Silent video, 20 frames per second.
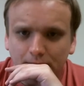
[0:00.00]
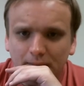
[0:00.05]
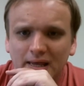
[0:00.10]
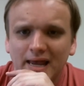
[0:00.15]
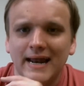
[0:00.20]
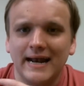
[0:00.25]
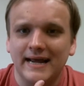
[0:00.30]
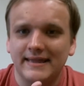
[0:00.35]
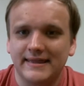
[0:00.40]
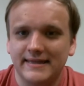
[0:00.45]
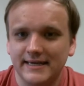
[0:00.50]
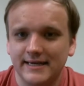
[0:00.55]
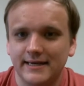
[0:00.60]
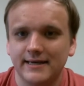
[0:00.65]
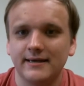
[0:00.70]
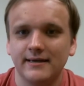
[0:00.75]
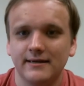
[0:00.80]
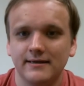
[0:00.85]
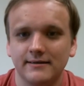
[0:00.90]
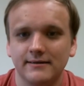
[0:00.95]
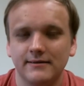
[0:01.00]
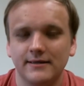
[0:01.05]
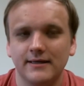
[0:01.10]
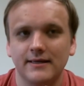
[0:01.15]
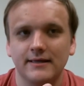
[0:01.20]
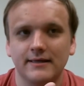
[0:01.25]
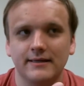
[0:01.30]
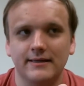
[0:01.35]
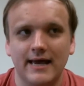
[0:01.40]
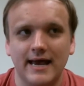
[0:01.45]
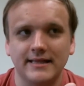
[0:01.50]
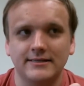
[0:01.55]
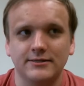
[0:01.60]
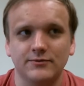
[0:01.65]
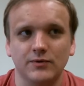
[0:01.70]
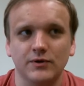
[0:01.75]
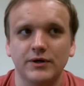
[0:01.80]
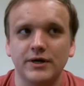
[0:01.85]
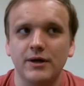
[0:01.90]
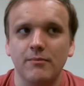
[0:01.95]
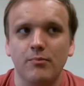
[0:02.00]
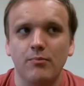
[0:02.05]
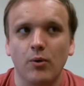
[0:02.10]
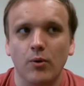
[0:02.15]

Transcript: I think that's really